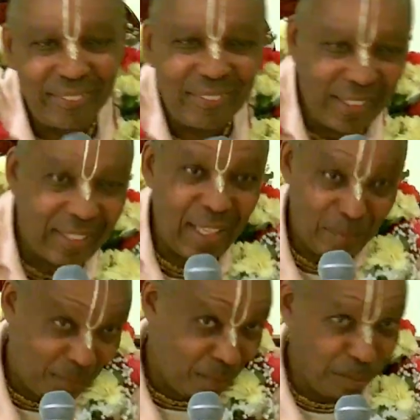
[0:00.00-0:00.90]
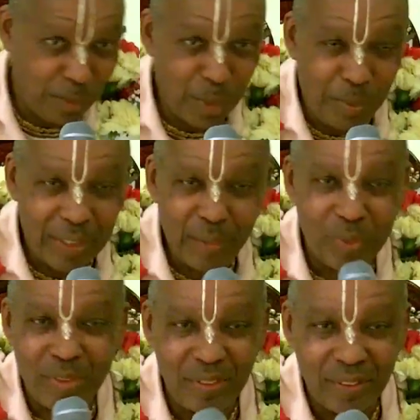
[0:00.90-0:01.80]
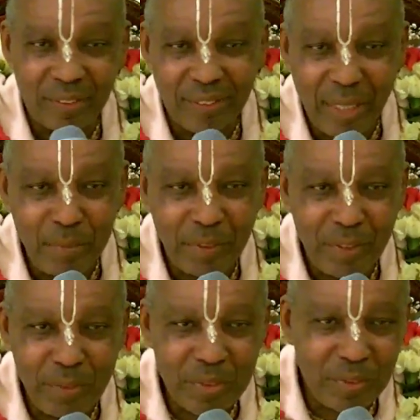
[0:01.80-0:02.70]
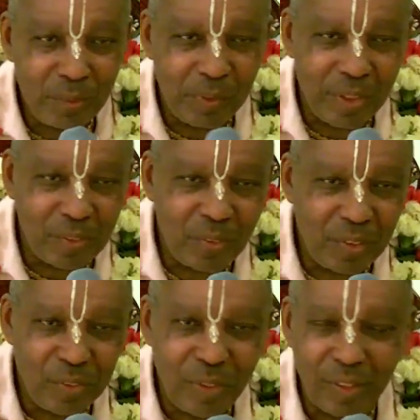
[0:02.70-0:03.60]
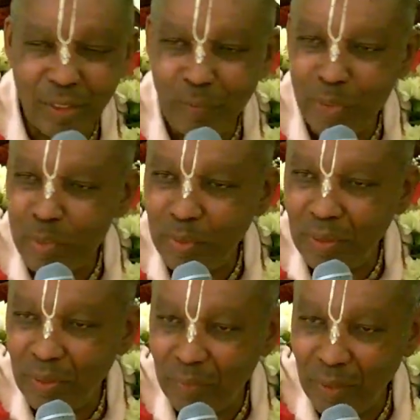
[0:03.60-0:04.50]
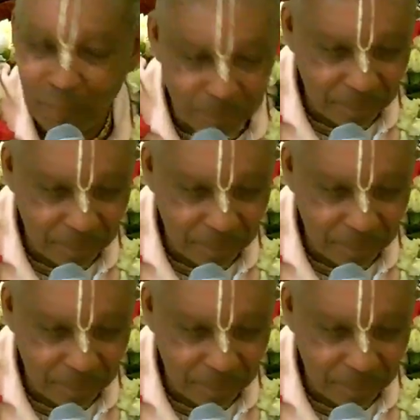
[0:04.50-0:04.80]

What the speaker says: They came, Brigapati was there, came to Henry Street where I joined and tried to convince me to give it up.